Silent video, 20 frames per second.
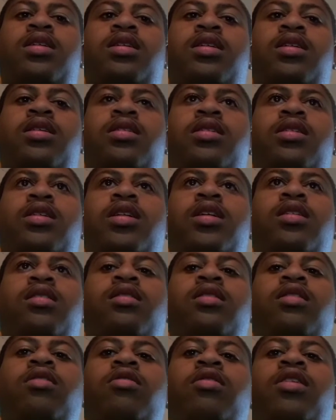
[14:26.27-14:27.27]
it
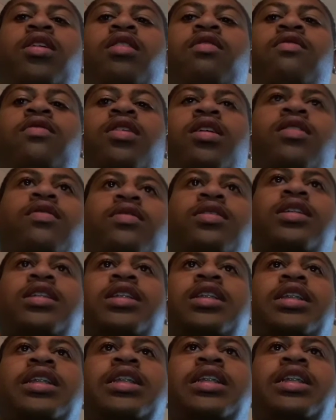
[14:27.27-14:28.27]
still give off a
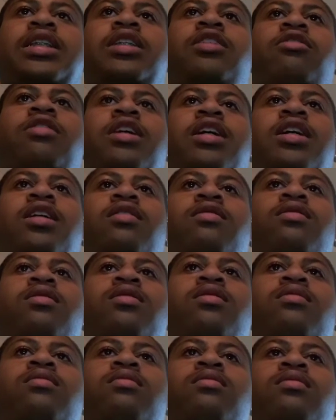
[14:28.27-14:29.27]
scene. You have
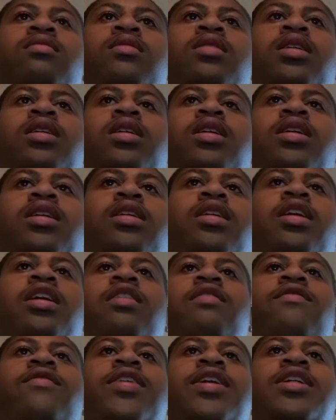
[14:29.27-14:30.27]

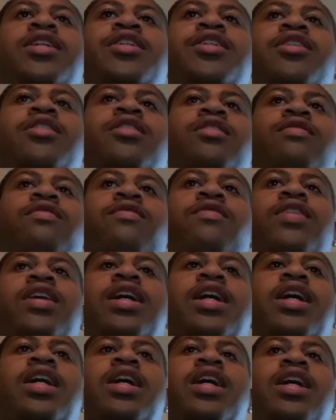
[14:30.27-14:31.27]
the Avengers
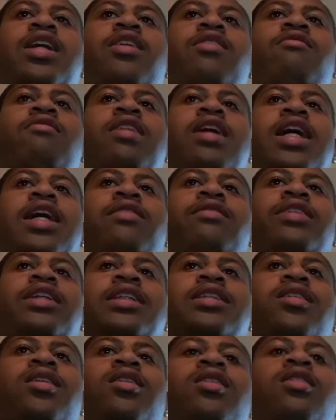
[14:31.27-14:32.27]
fighting. You have
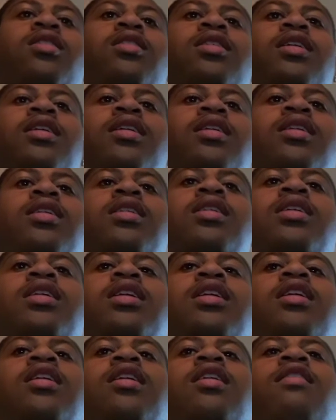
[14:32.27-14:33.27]
this whole
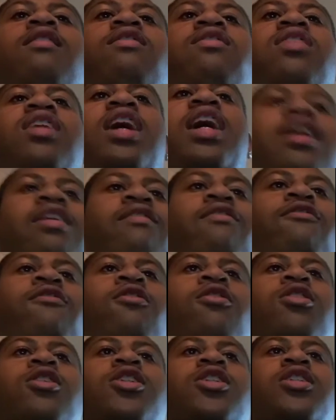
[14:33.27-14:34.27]
flying
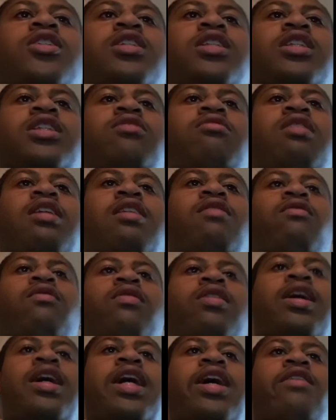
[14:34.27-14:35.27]
fortress. You have
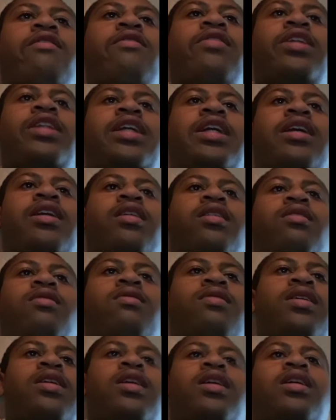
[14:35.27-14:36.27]
everything
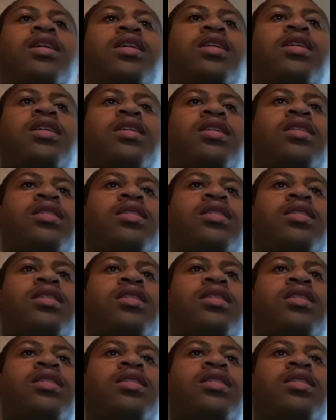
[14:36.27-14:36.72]
going on.